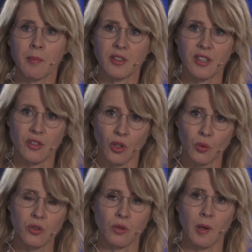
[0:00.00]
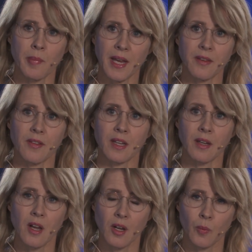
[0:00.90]
but it's also a bad
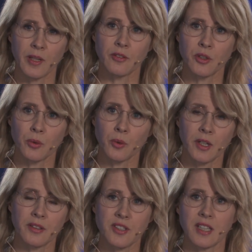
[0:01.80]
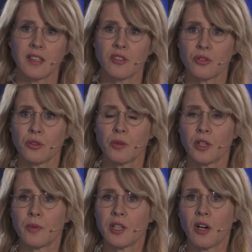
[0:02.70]
thing when you take
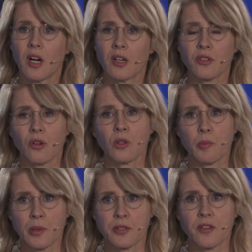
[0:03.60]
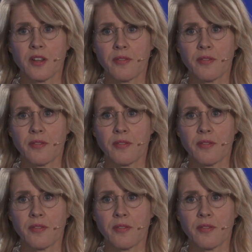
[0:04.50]
into regard all the positive